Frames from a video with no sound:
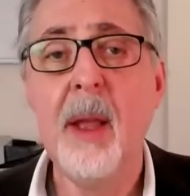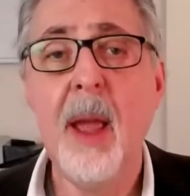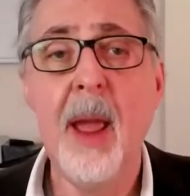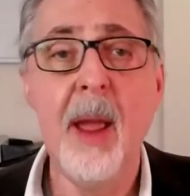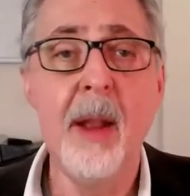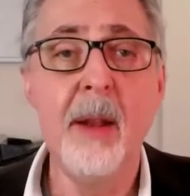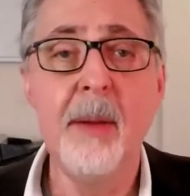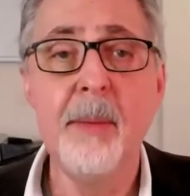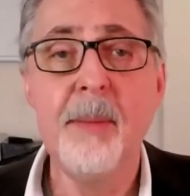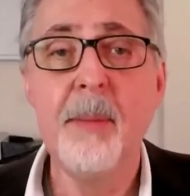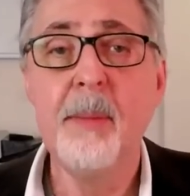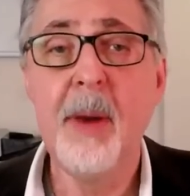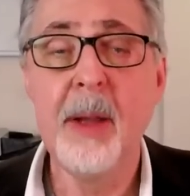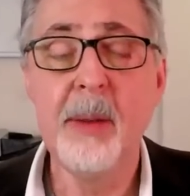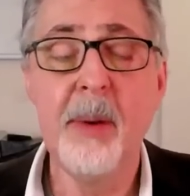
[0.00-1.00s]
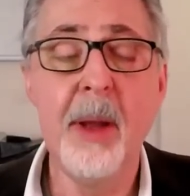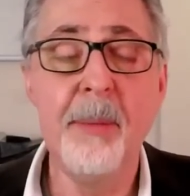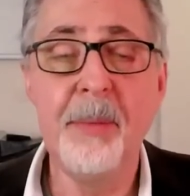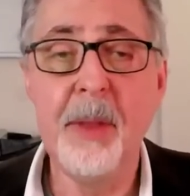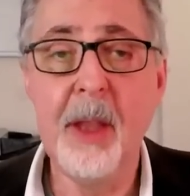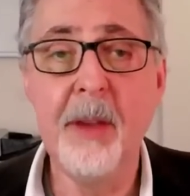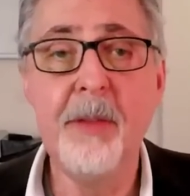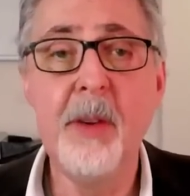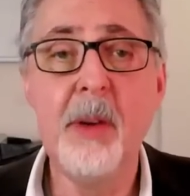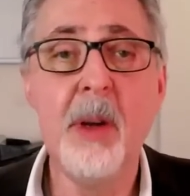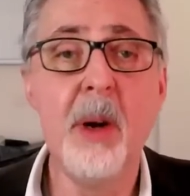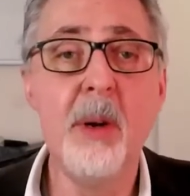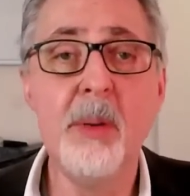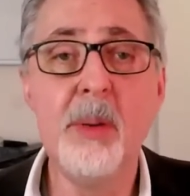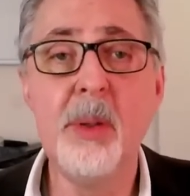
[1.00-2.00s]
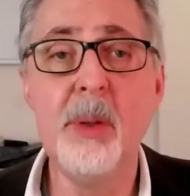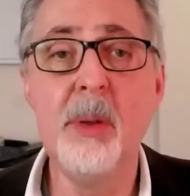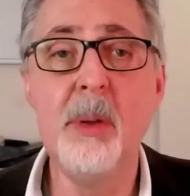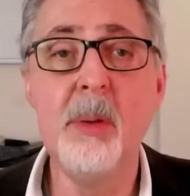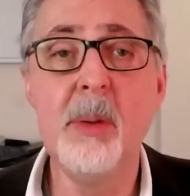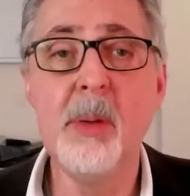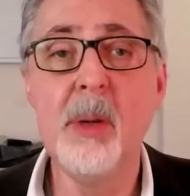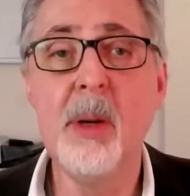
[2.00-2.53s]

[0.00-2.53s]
And by the way, if you go to